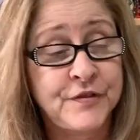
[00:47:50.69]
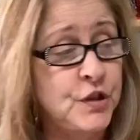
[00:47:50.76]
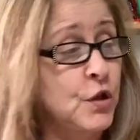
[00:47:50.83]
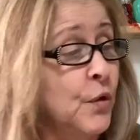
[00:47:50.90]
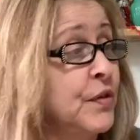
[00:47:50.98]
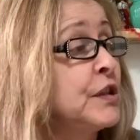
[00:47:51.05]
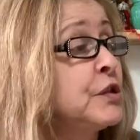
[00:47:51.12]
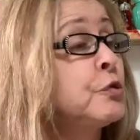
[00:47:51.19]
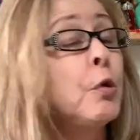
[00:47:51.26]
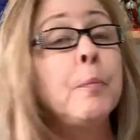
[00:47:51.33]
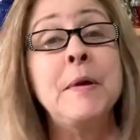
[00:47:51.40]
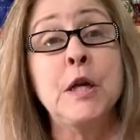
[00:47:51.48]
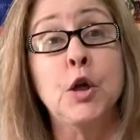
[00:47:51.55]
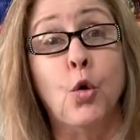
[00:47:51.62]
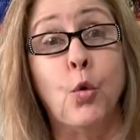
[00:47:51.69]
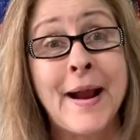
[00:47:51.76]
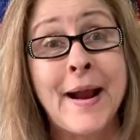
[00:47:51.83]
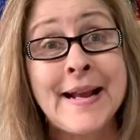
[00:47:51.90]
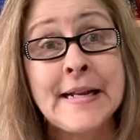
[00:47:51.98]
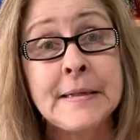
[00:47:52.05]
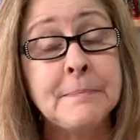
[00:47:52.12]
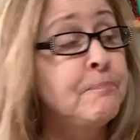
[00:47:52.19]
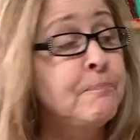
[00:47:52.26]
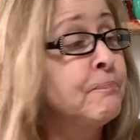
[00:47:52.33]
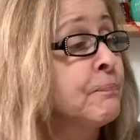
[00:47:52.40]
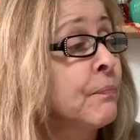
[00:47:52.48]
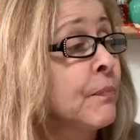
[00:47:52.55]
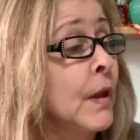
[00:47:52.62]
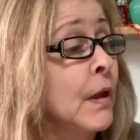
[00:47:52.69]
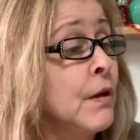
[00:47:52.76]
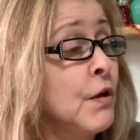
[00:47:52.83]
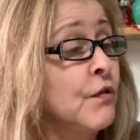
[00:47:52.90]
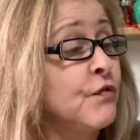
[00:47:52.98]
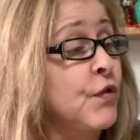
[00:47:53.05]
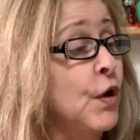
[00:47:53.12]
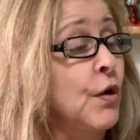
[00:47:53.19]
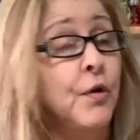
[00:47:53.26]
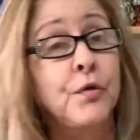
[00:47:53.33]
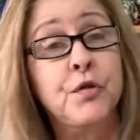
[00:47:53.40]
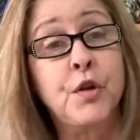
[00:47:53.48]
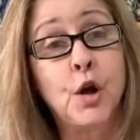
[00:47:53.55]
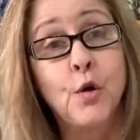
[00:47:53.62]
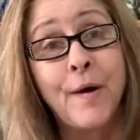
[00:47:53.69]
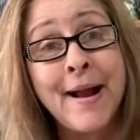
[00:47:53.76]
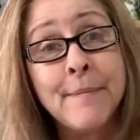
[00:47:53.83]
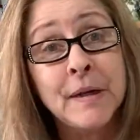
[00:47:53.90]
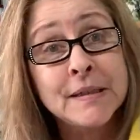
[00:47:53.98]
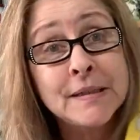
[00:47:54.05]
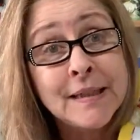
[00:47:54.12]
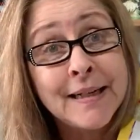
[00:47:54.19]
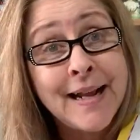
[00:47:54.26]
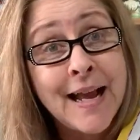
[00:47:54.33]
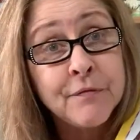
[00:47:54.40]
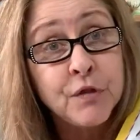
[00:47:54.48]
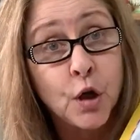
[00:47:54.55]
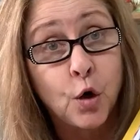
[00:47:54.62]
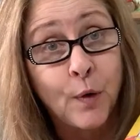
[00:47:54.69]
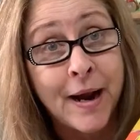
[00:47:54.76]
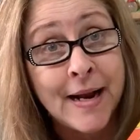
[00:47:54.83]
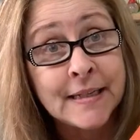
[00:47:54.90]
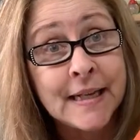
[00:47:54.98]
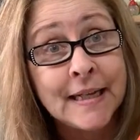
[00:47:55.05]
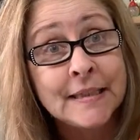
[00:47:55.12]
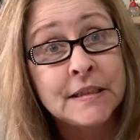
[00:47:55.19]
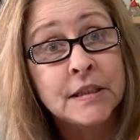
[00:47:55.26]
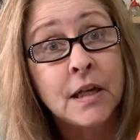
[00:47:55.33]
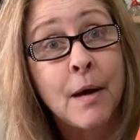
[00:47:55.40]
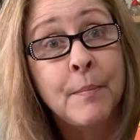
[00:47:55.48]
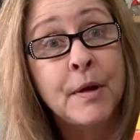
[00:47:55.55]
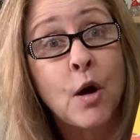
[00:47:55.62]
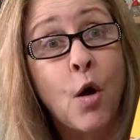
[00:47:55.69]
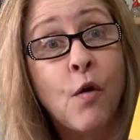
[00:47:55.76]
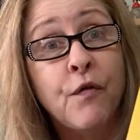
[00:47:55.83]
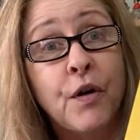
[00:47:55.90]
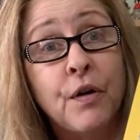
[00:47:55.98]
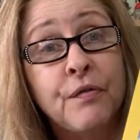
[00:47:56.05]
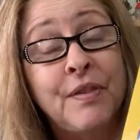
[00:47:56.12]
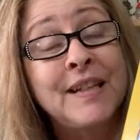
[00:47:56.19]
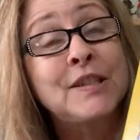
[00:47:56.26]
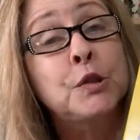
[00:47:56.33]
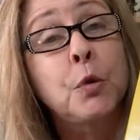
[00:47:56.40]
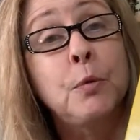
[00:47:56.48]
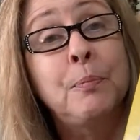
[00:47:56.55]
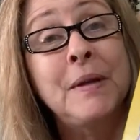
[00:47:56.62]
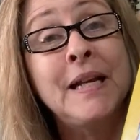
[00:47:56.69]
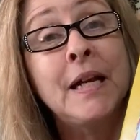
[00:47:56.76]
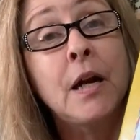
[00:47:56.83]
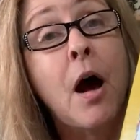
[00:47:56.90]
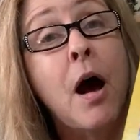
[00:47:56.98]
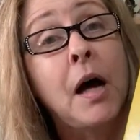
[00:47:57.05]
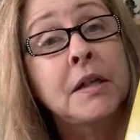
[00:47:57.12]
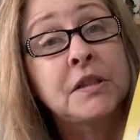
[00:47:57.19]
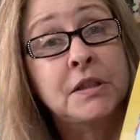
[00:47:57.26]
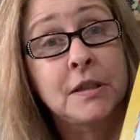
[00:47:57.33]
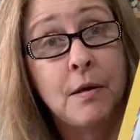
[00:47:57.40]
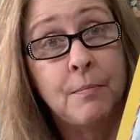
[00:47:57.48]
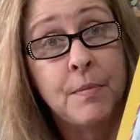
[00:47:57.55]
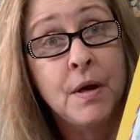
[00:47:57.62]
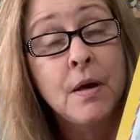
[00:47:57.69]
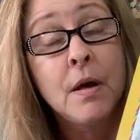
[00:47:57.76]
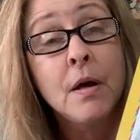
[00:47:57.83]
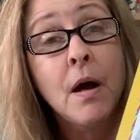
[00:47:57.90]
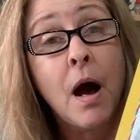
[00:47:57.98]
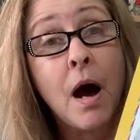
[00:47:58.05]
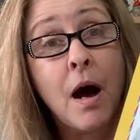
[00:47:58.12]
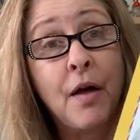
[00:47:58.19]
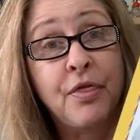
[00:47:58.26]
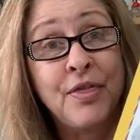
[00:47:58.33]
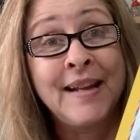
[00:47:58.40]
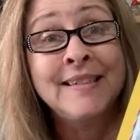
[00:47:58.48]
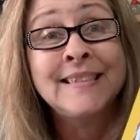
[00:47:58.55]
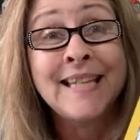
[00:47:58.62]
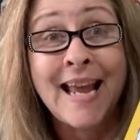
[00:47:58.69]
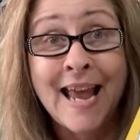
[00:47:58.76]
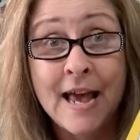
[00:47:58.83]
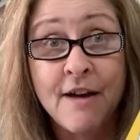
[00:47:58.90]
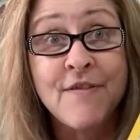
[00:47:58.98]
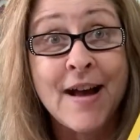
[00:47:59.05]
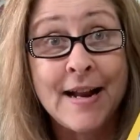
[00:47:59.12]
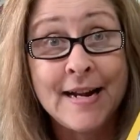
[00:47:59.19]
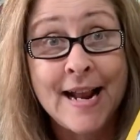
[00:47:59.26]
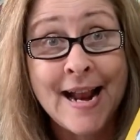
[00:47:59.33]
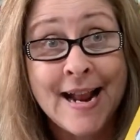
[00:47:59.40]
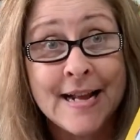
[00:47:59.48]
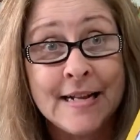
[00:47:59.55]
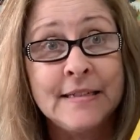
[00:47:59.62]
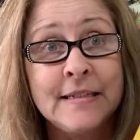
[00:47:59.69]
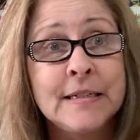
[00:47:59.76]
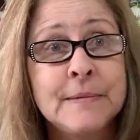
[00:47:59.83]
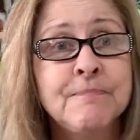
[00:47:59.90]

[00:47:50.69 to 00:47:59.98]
So this would be great for the grandmas that have the grandkids coming over. This would be an awesome uh, thing to have on hand.